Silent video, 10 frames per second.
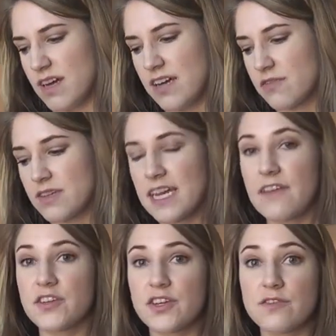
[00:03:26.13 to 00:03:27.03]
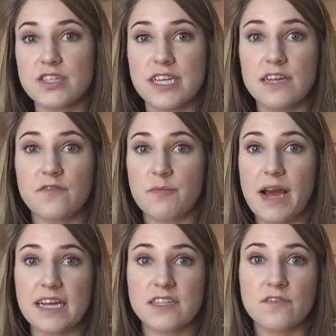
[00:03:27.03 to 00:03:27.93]
I don't really have a huge need for
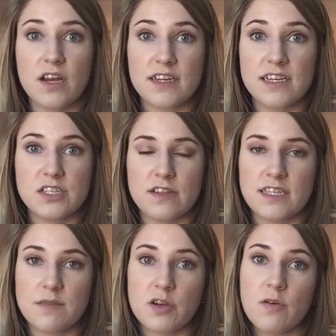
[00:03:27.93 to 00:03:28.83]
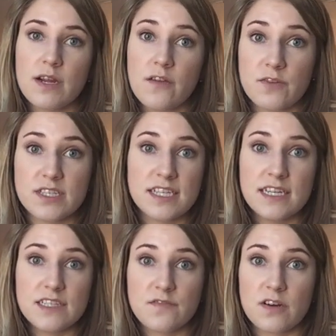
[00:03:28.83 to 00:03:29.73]
massive luggage unless I'm going
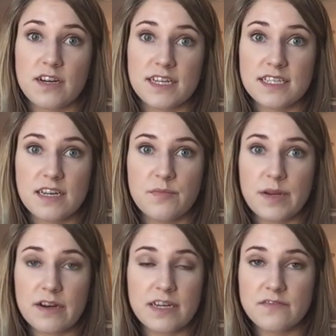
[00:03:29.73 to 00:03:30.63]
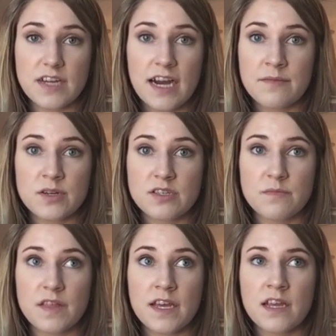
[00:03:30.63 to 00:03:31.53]
overseas for an extended period of time or
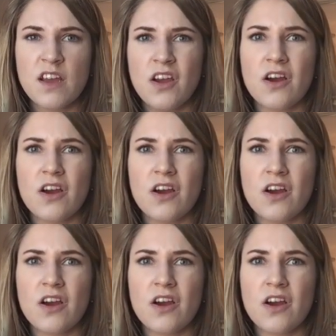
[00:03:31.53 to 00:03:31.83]
something,